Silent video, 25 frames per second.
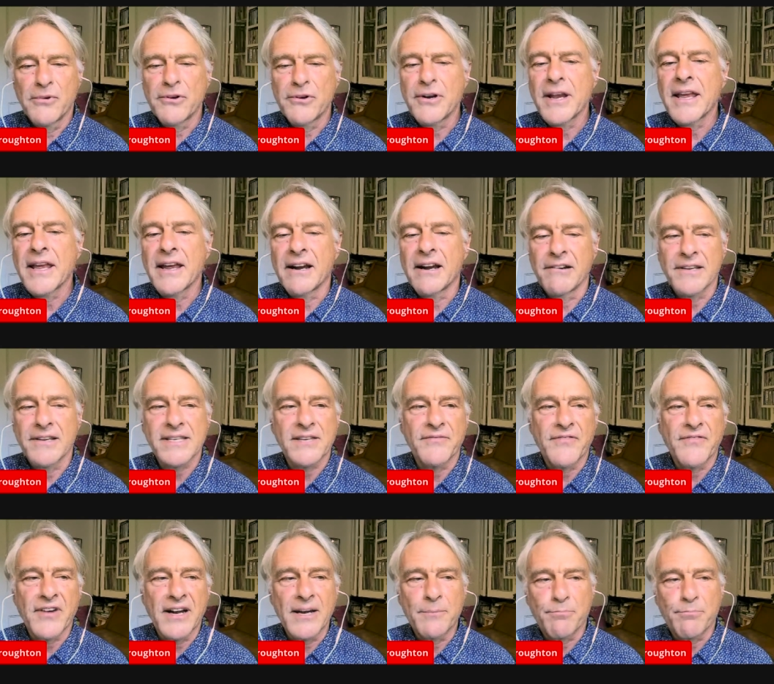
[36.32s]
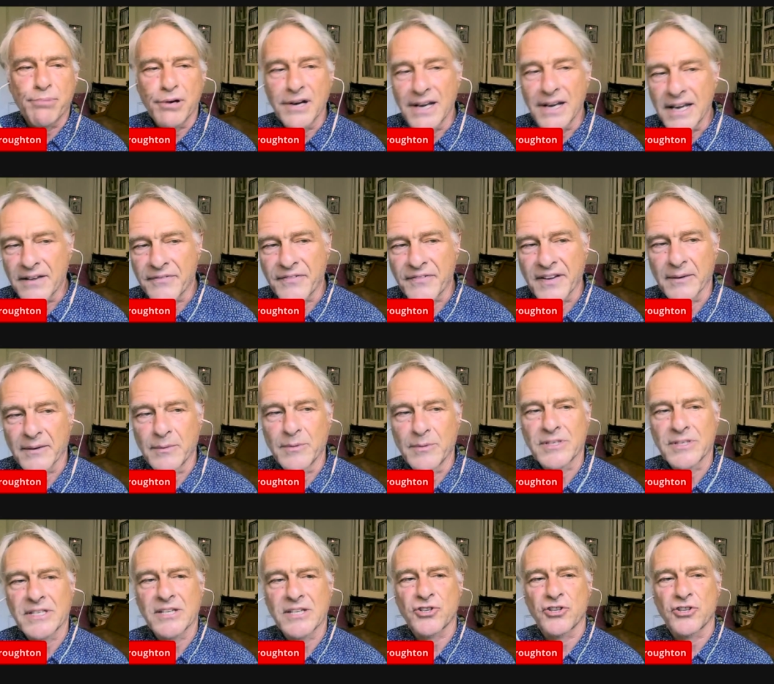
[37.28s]
Maria is a very prolific
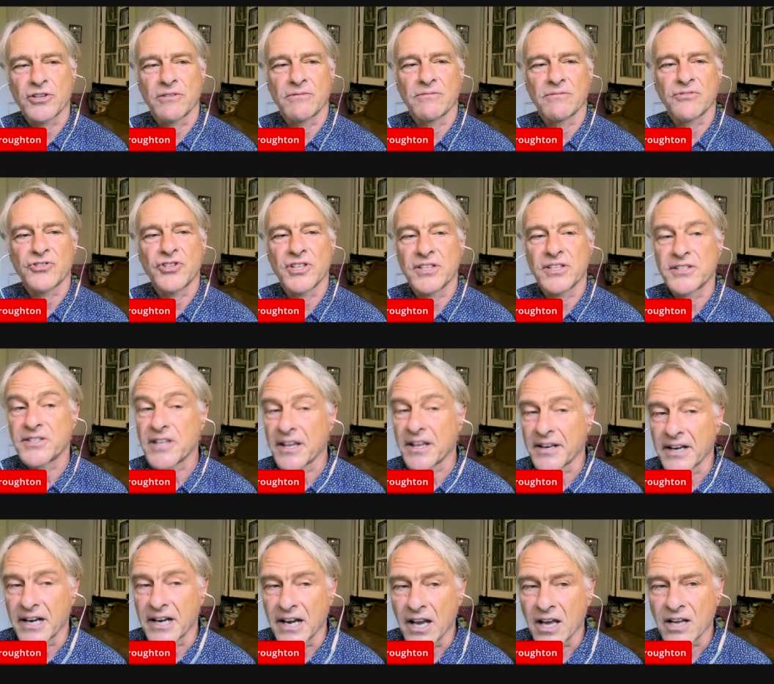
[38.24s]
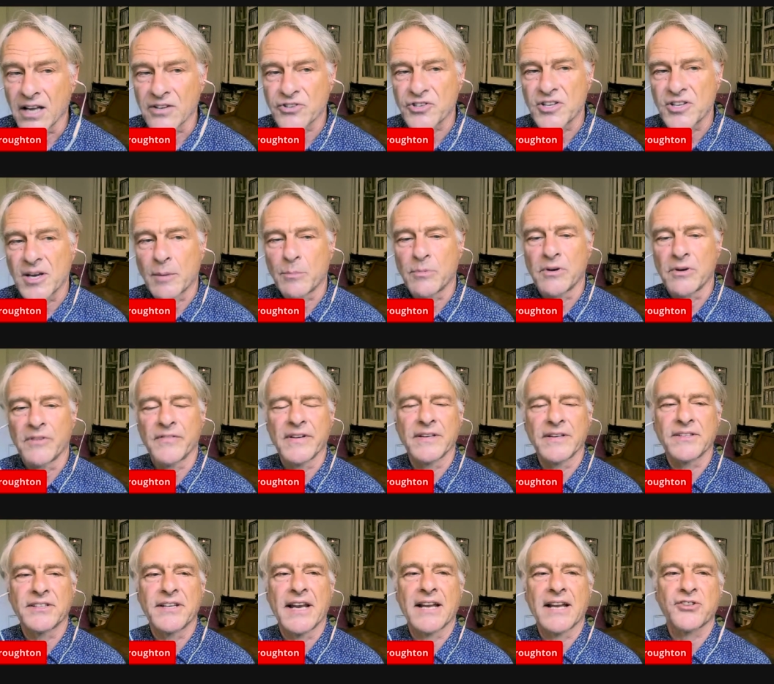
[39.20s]
musician. She's done a large number of
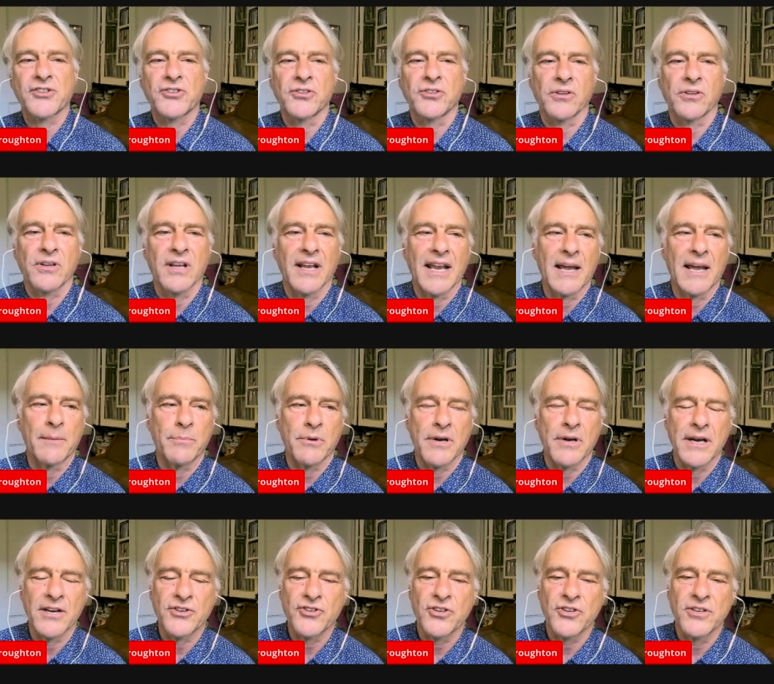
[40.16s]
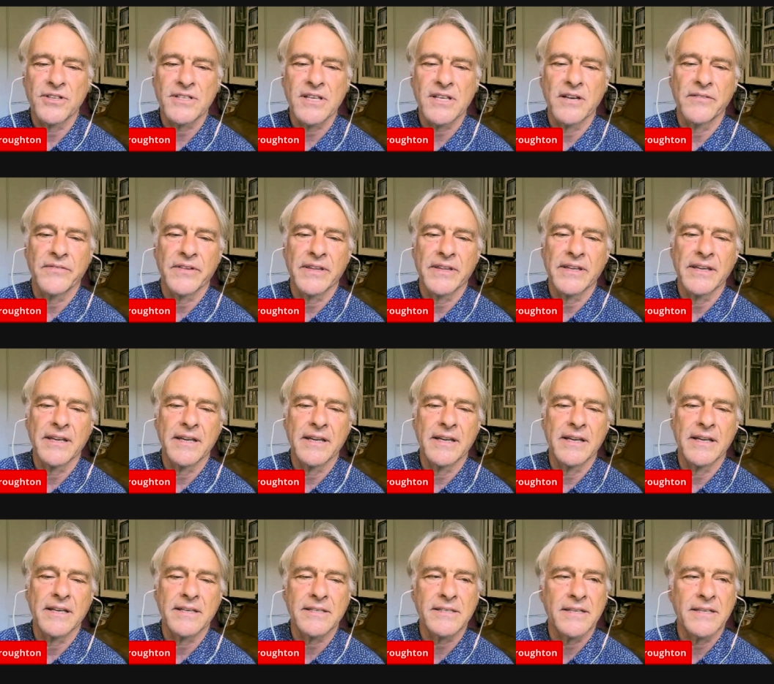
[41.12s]
international collaborations over the
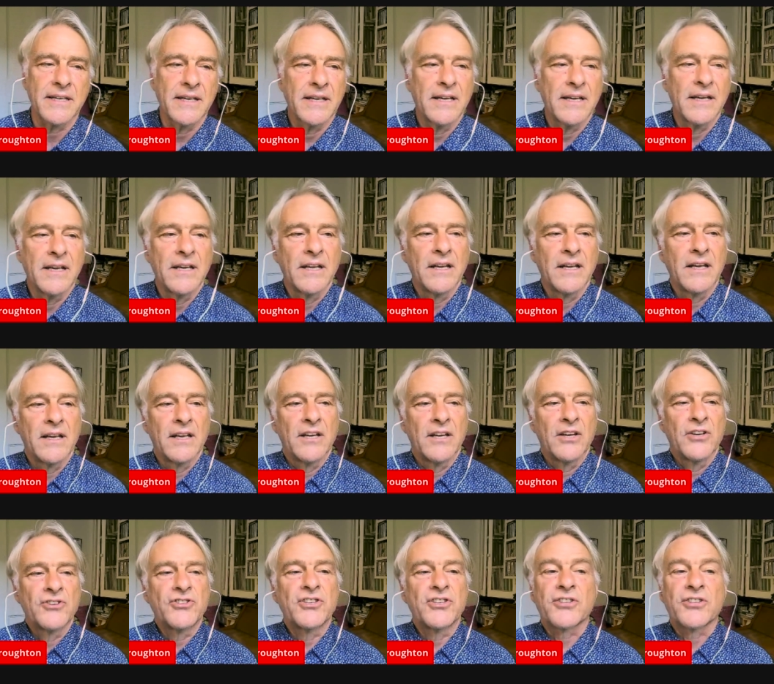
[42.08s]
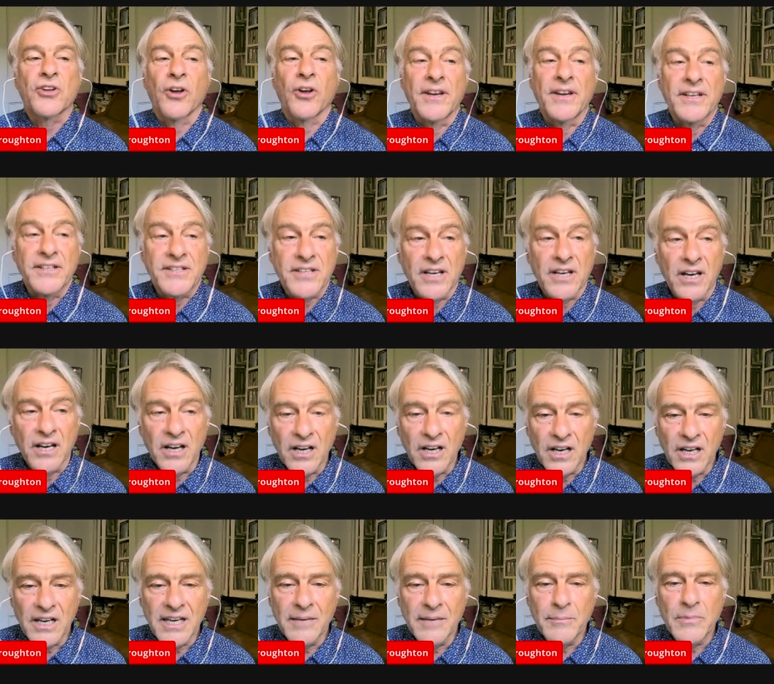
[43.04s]
years. She's gone into
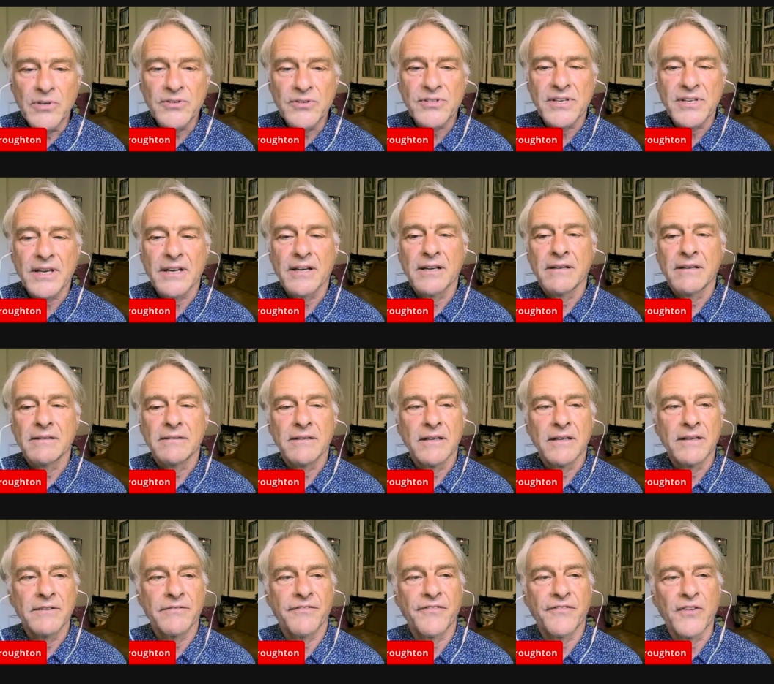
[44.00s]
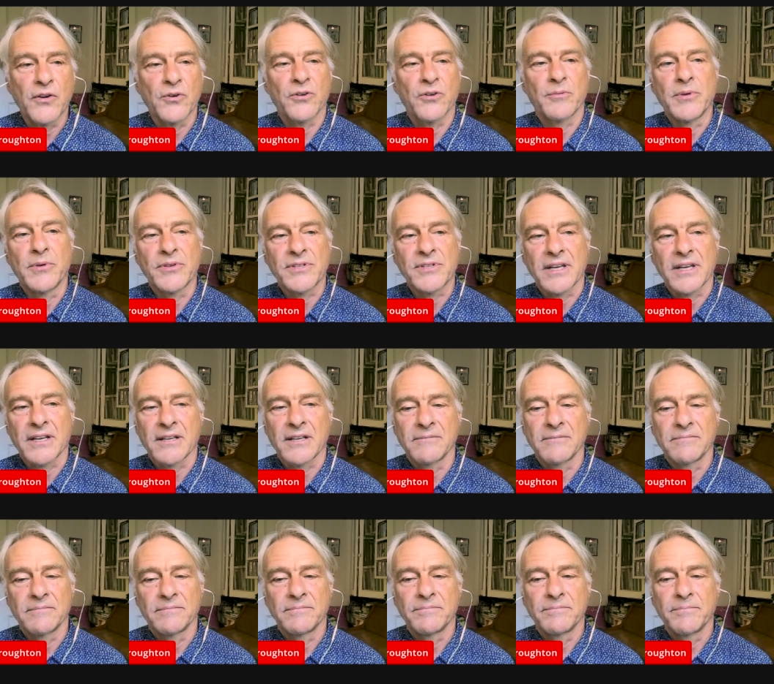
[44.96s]
early music and folk music.
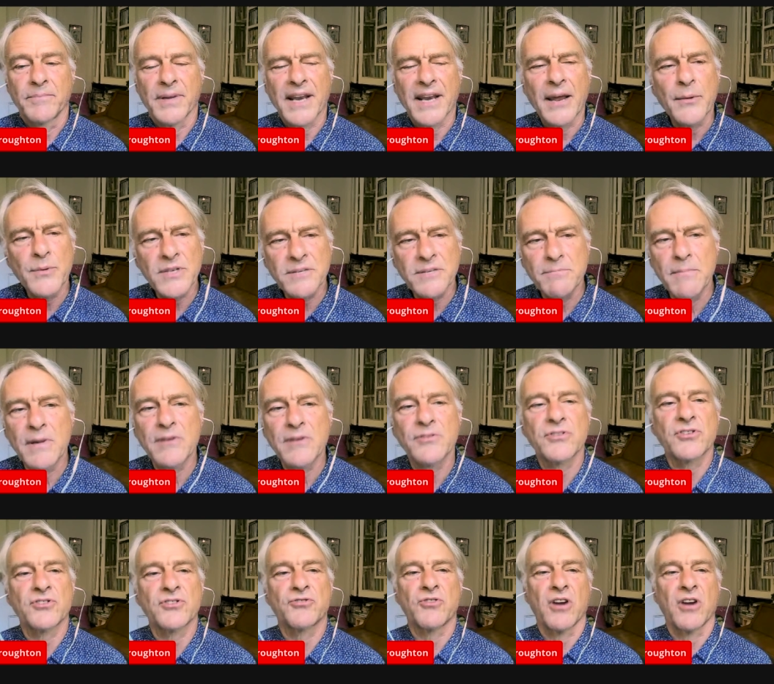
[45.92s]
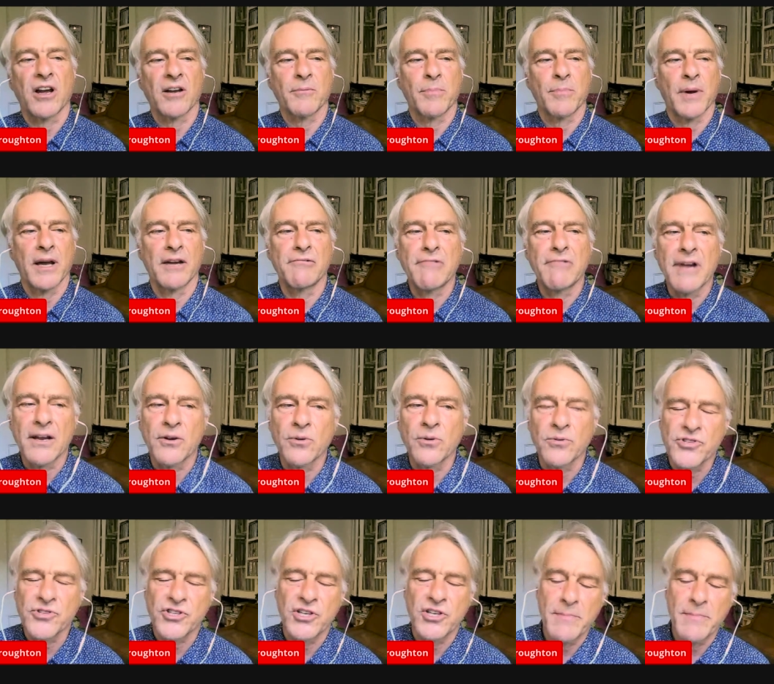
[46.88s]
But I was most struck by a record